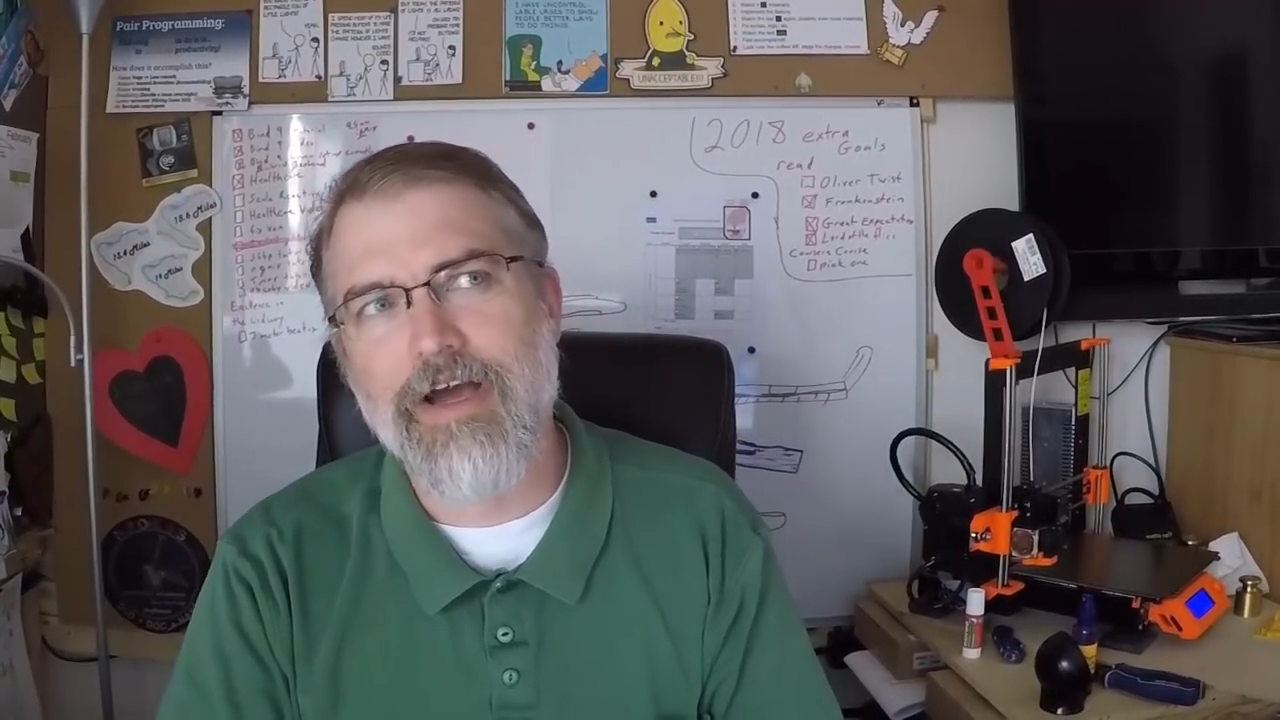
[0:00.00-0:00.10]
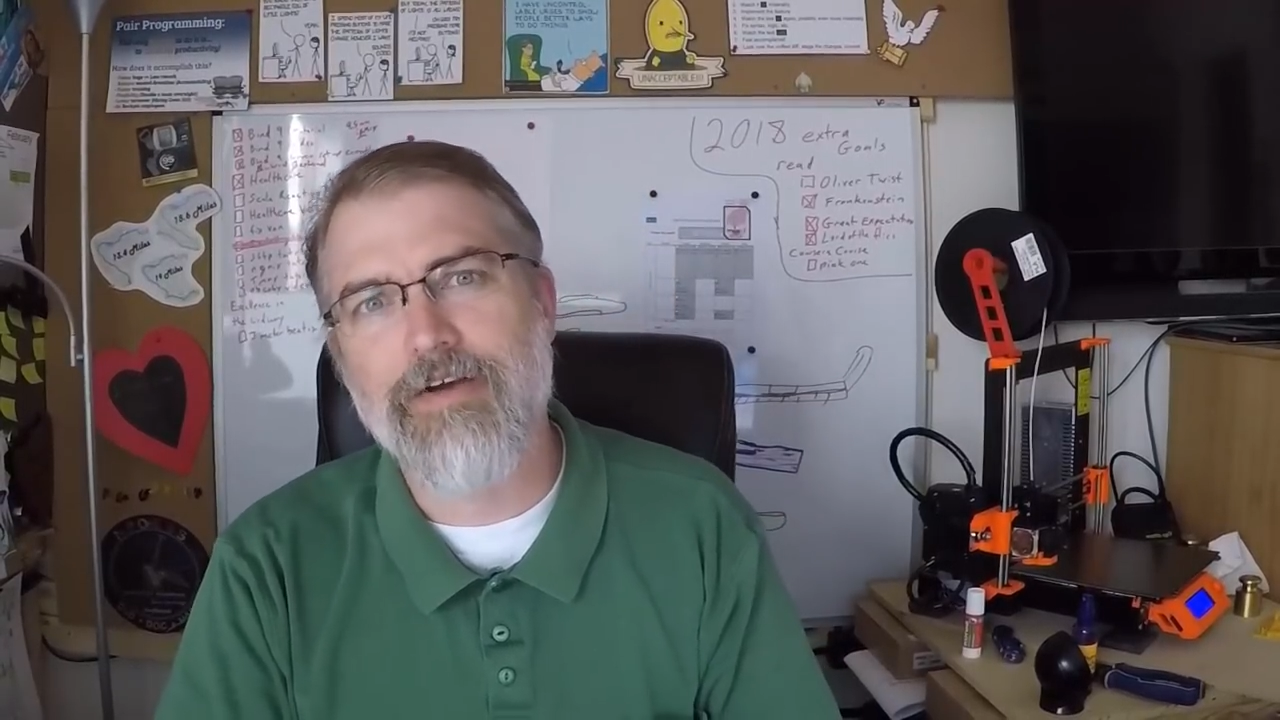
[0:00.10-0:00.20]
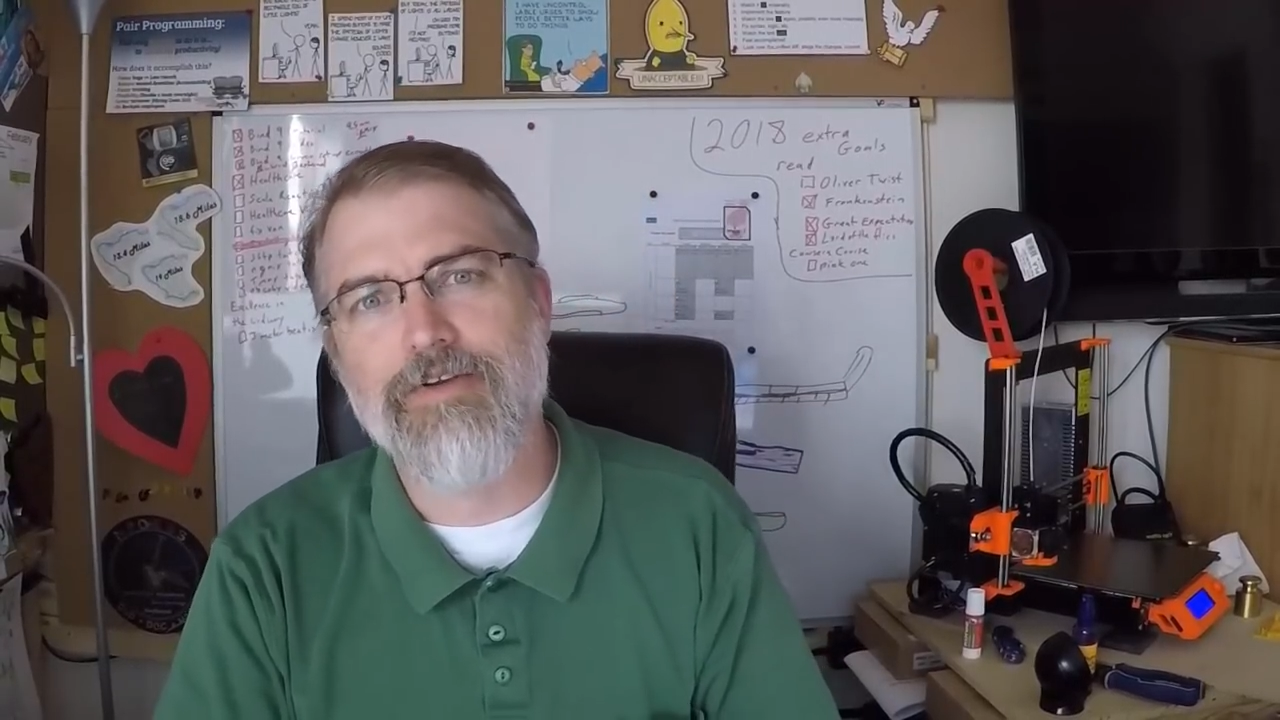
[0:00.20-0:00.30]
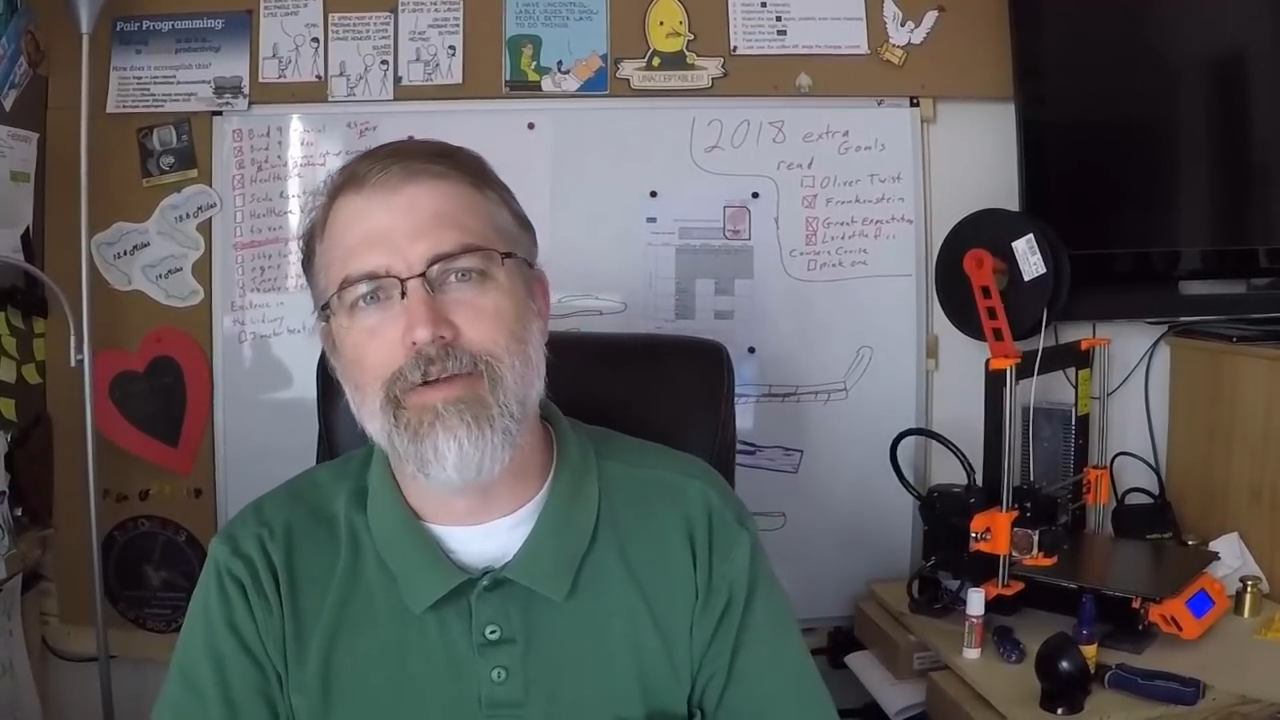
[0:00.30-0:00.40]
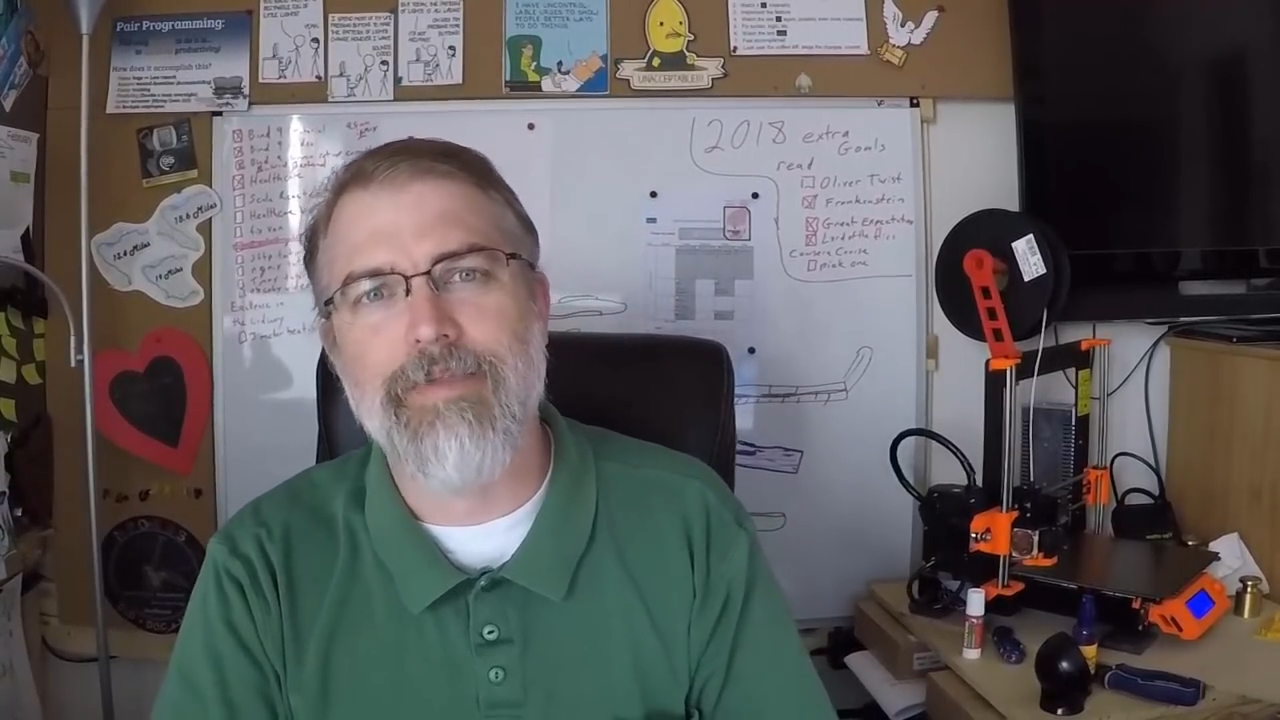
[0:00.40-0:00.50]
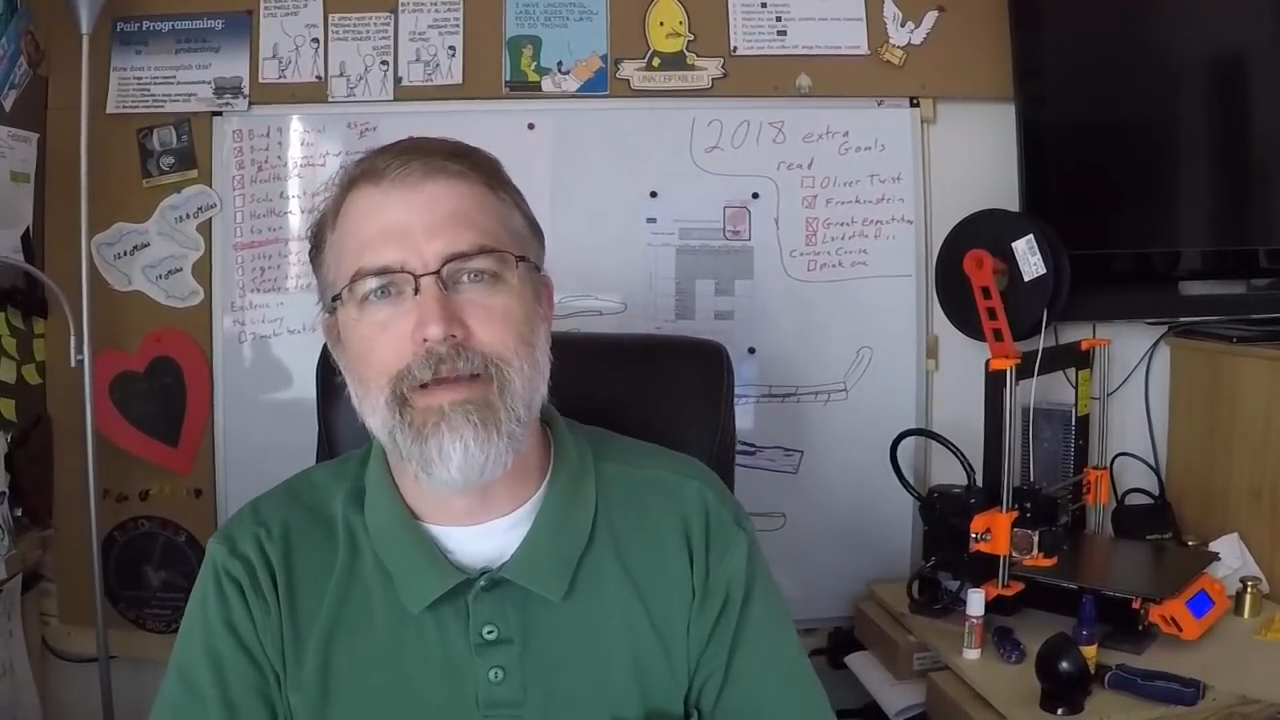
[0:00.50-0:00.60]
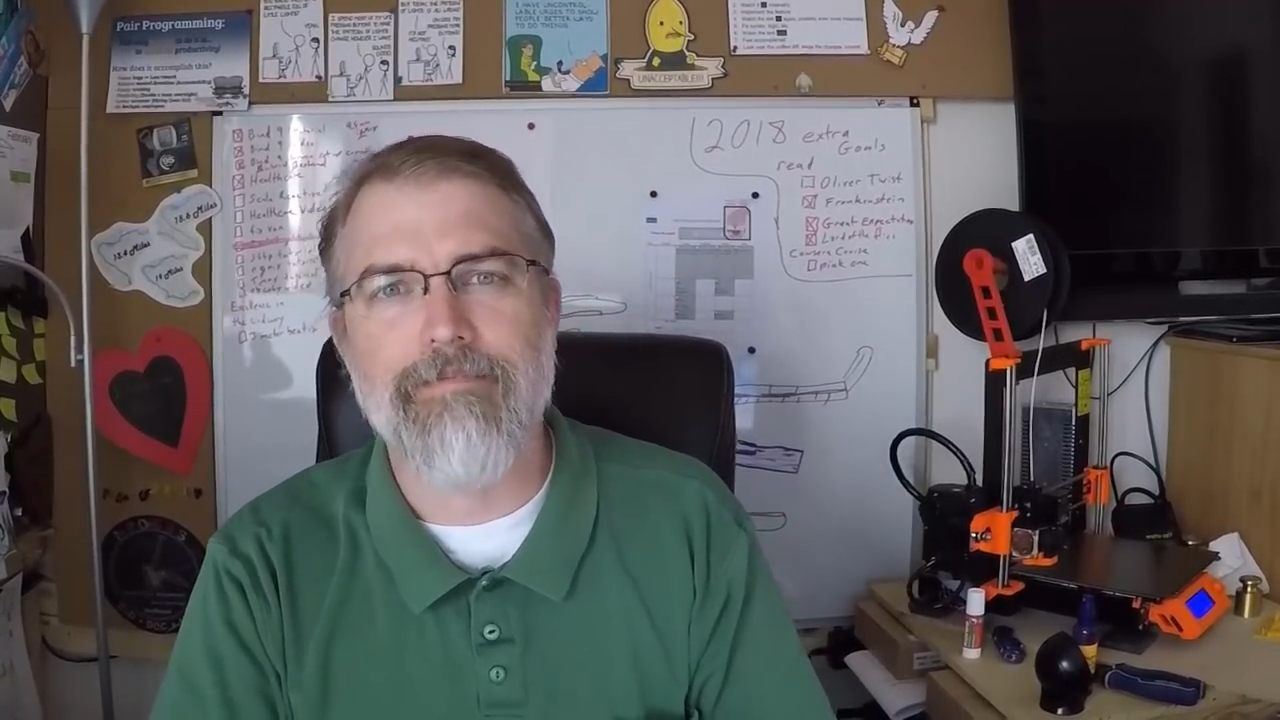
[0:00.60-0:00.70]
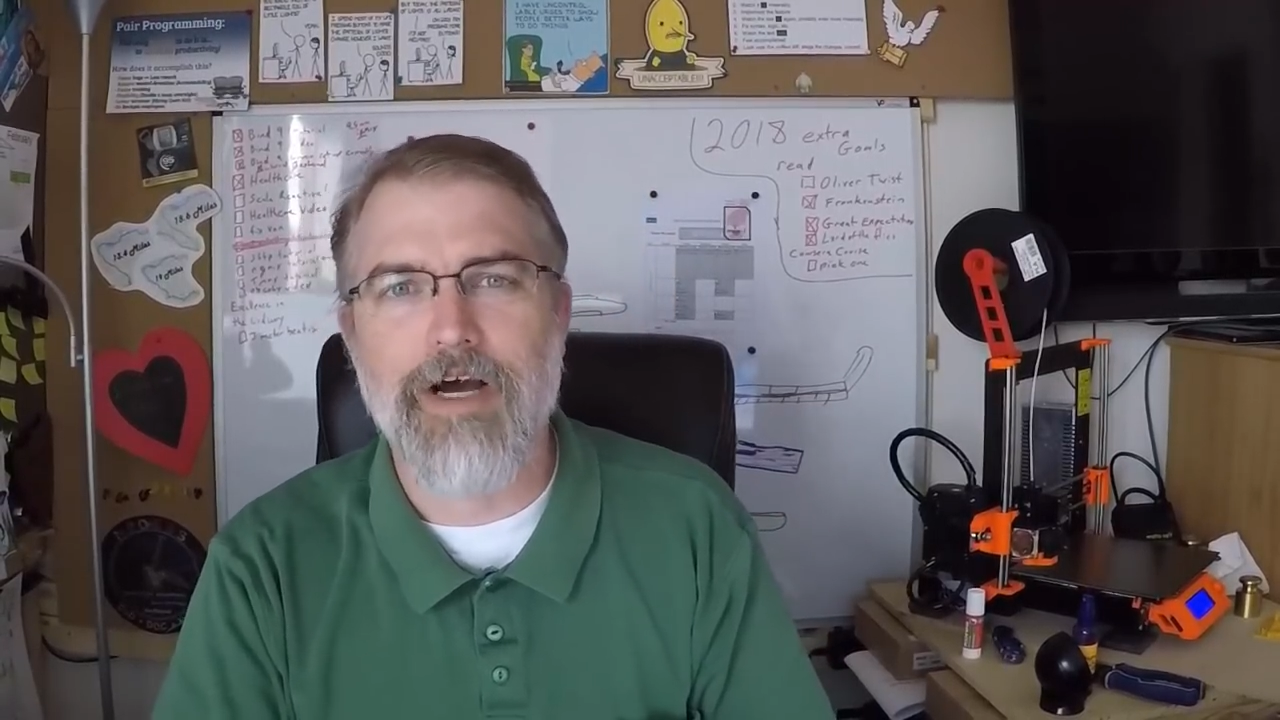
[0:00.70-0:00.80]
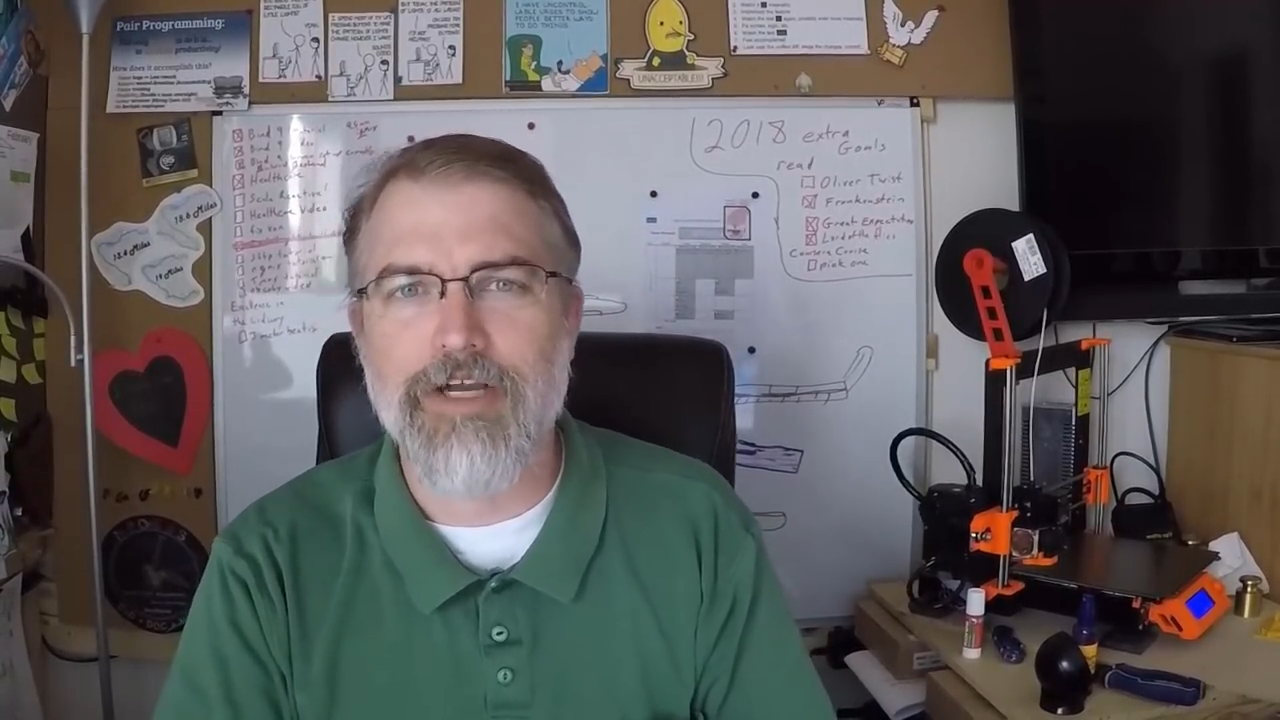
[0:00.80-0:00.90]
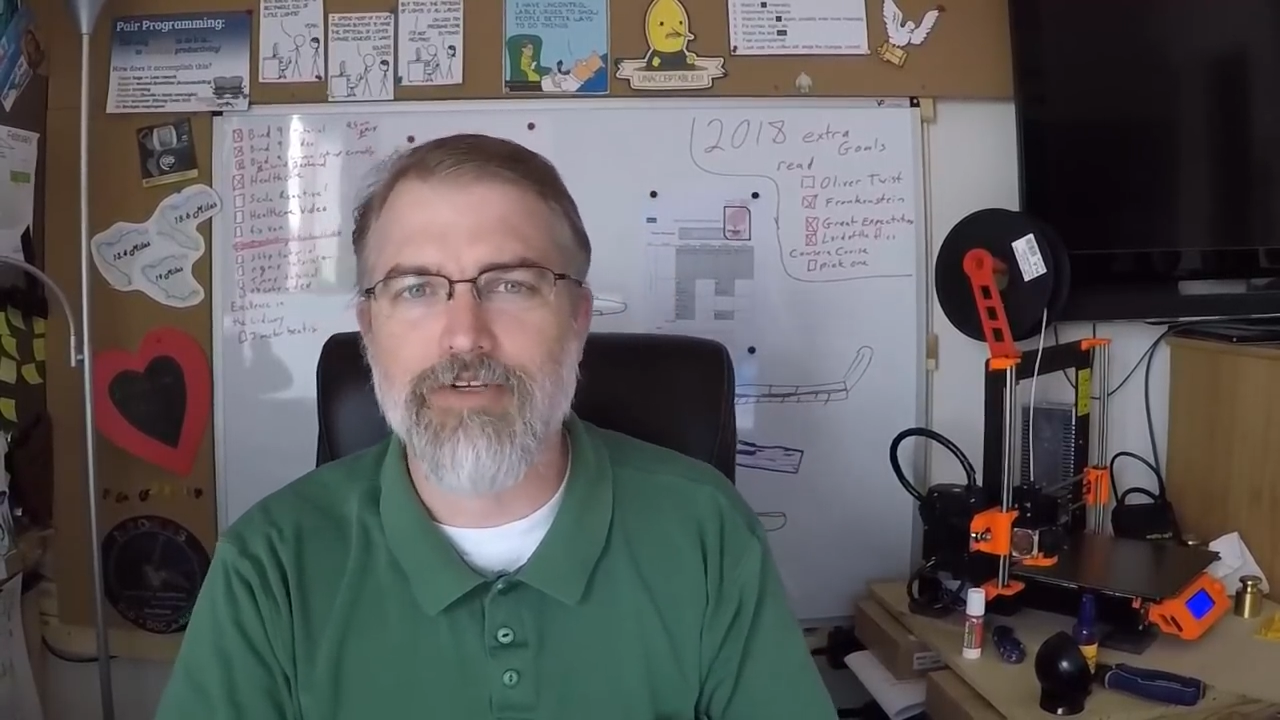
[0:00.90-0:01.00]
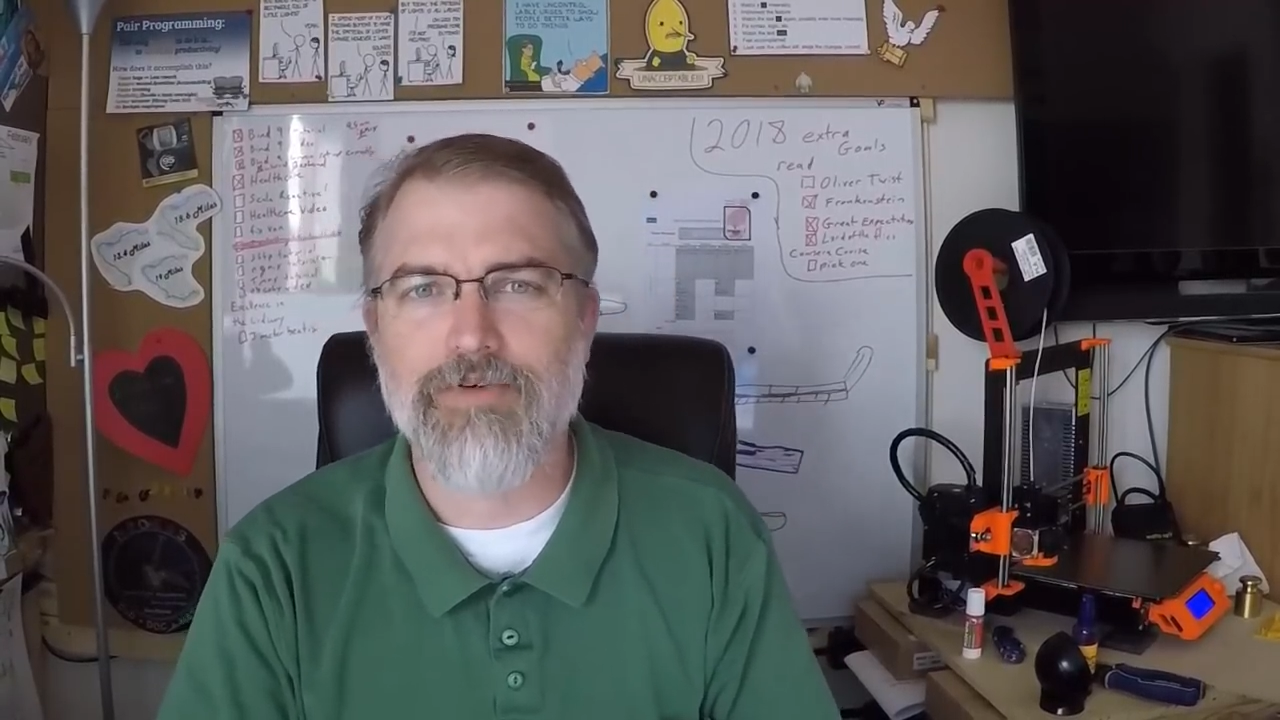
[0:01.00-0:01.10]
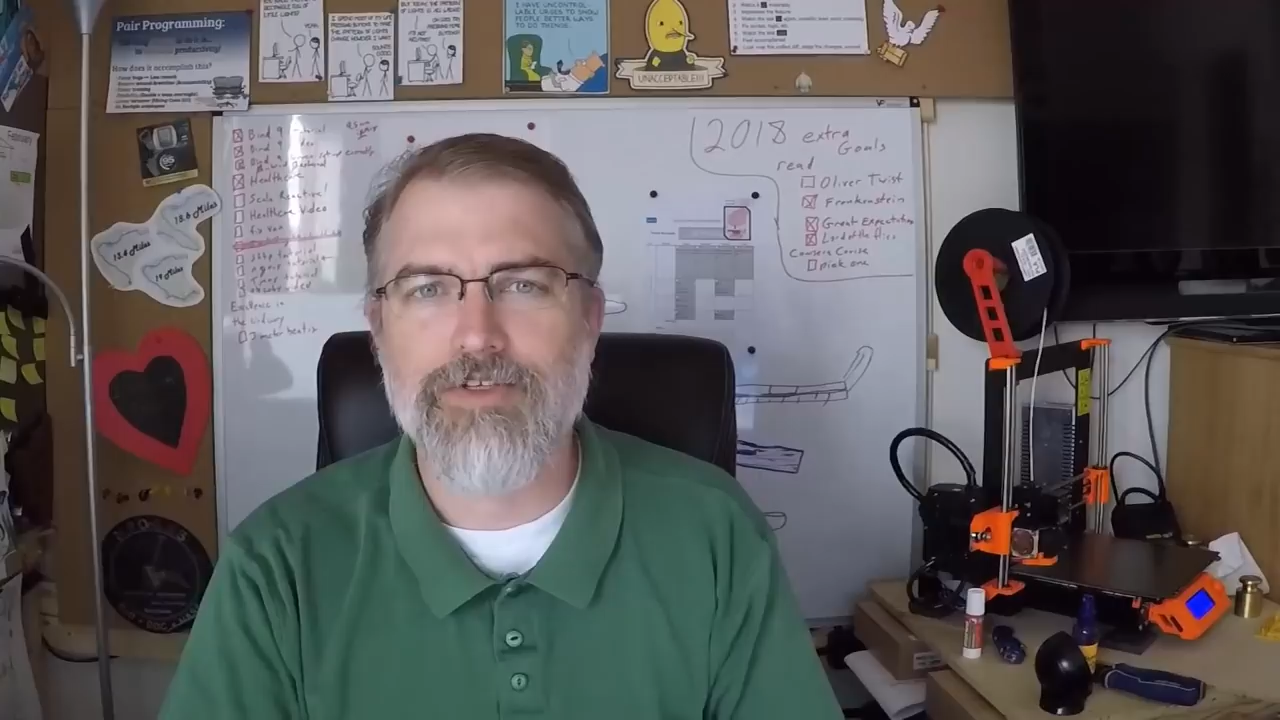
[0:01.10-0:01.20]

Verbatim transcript: you can make modules.